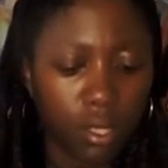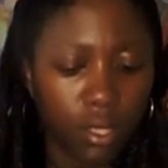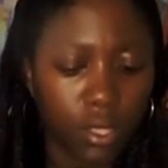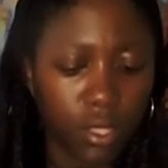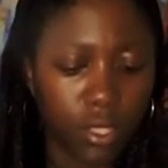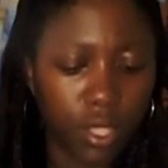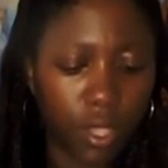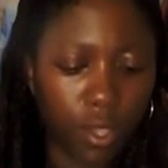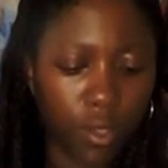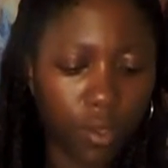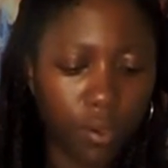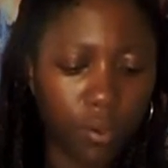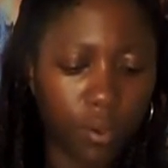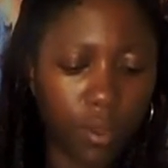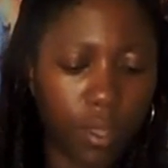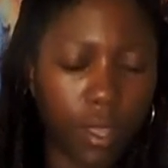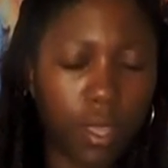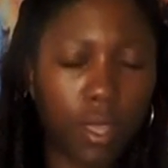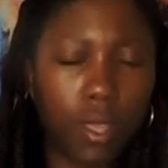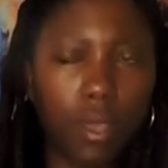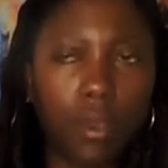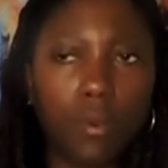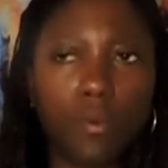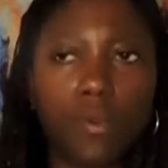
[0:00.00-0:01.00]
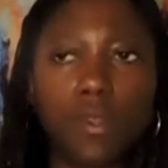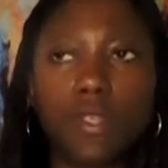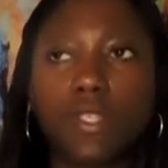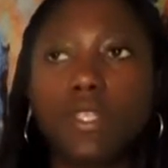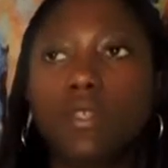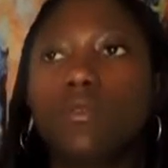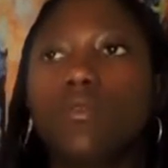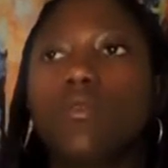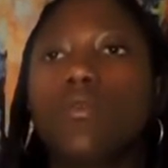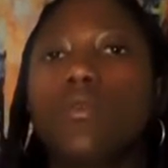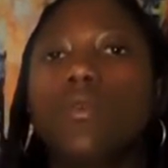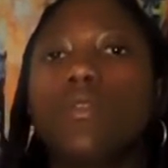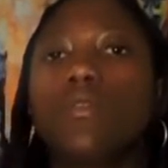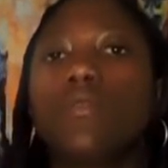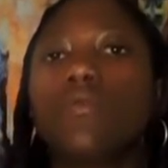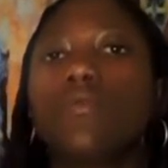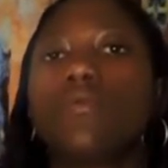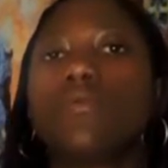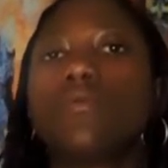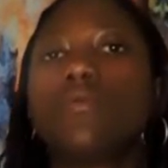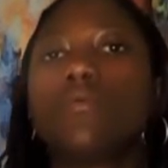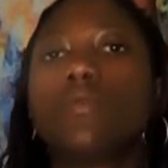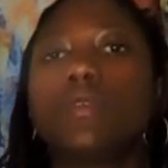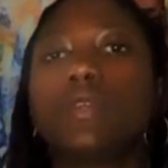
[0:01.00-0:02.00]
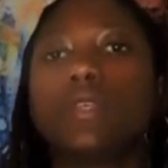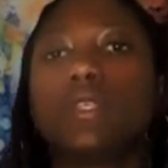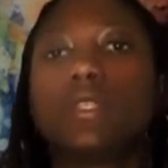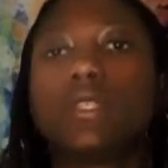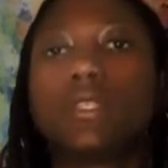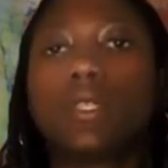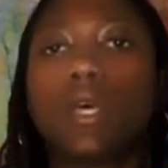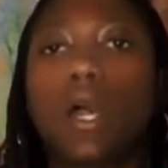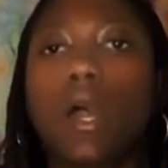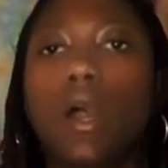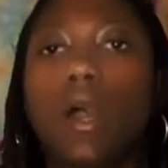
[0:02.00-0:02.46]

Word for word: So we're still going through this